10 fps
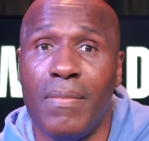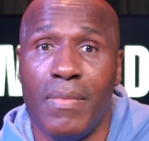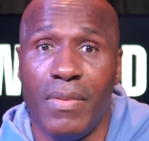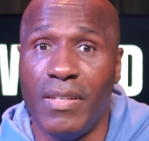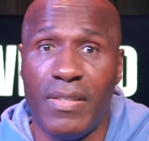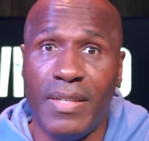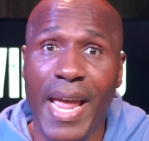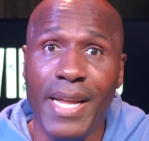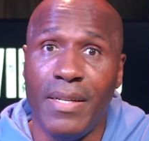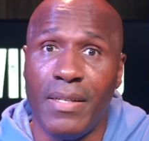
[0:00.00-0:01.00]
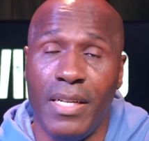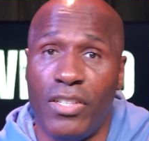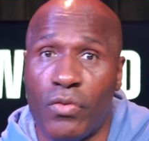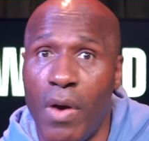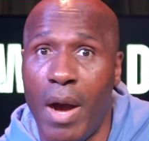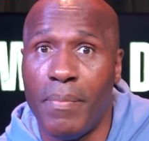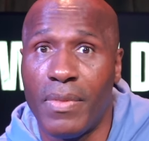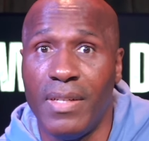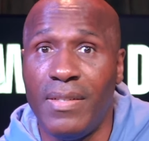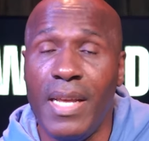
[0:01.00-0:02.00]
The state can trump
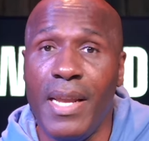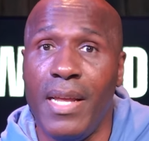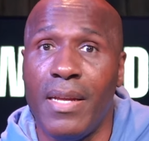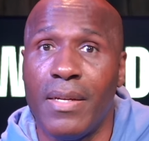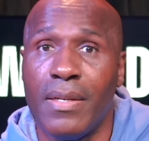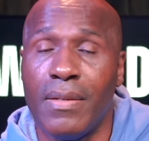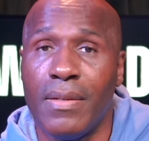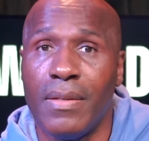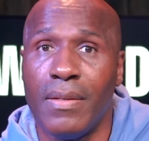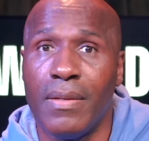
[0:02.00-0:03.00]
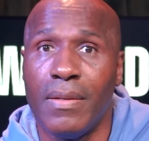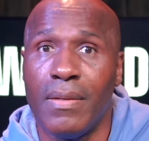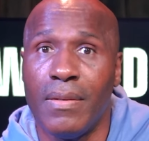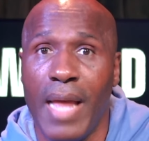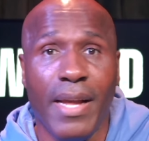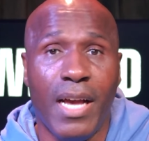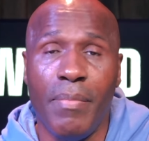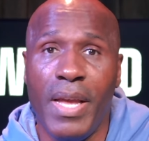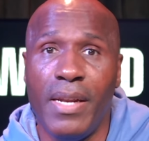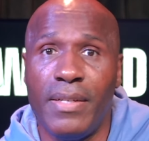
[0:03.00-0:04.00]
the city. They
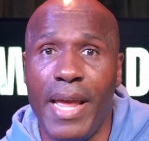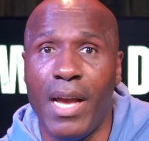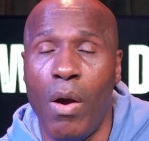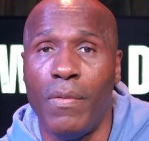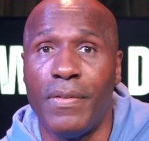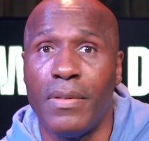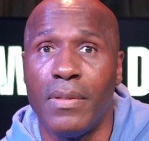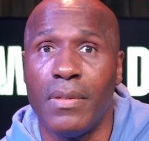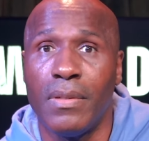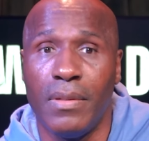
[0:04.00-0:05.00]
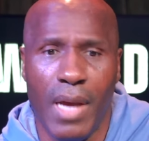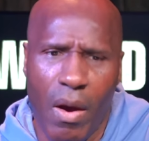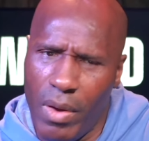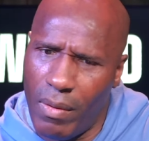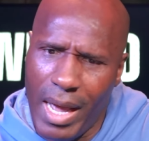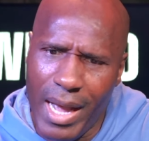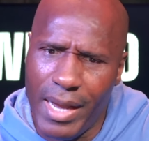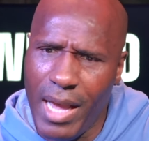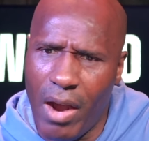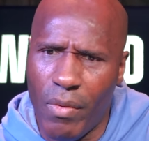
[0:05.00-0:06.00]
come in and take over. Y'all, we don't like how
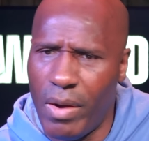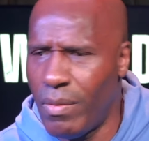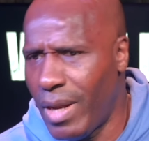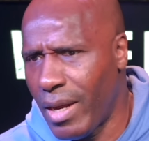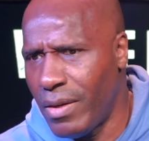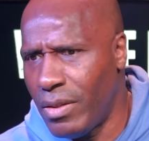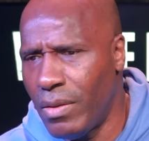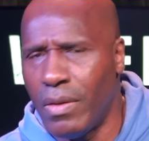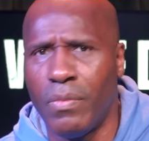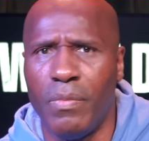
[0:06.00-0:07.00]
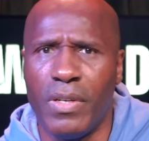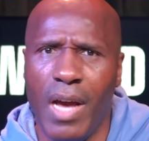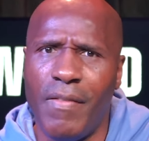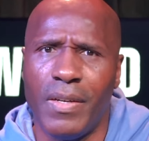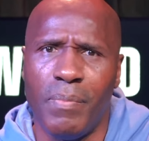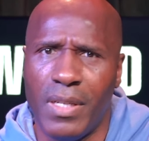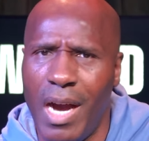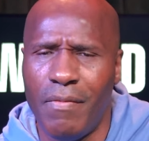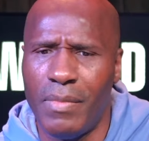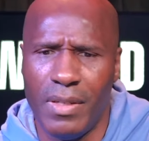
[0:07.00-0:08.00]
y'all running. We don't like how you're doing. The, governor,
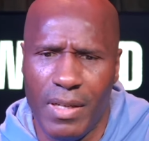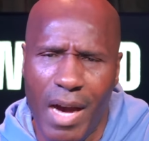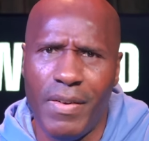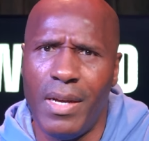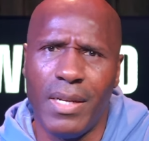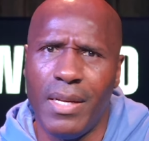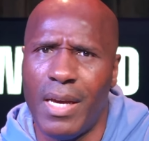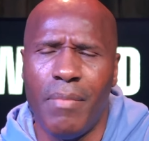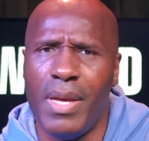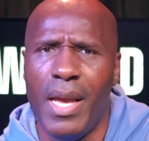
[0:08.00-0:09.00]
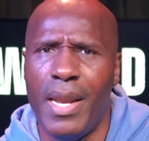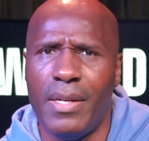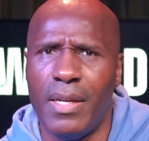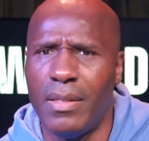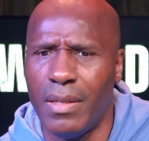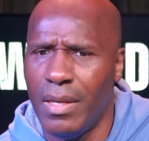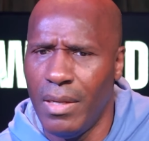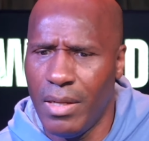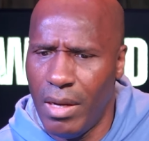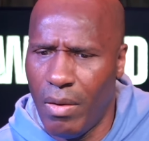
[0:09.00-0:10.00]
governor, the governor can come in and just,
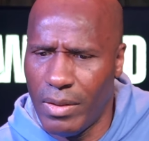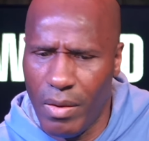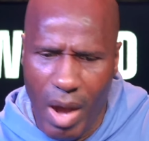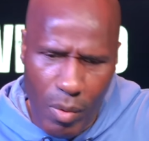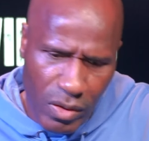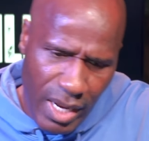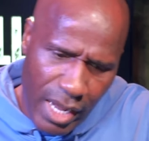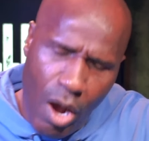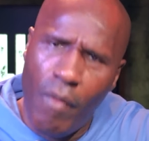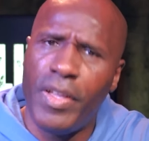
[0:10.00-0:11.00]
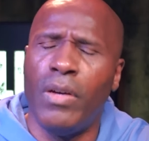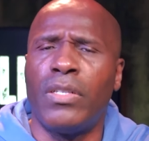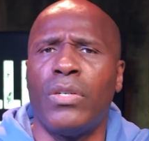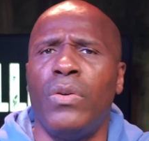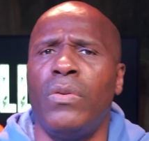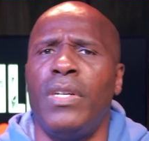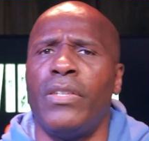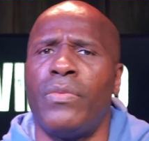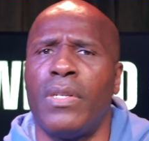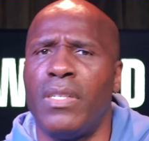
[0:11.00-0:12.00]
you know I'm going to take over your school
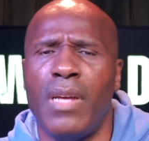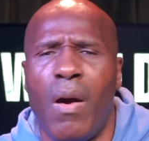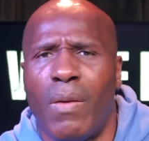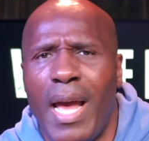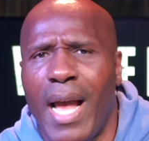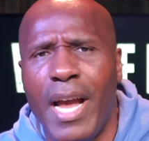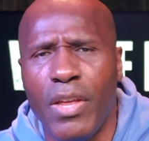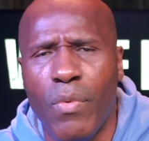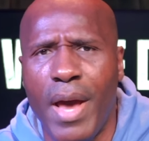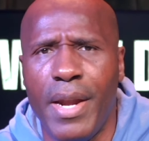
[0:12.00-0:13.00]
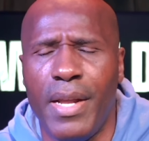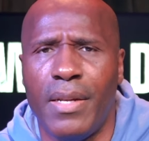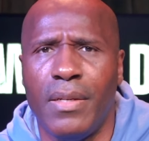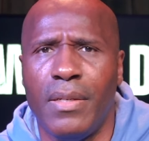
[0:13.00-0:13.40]
district because y'all don't like how you're running it.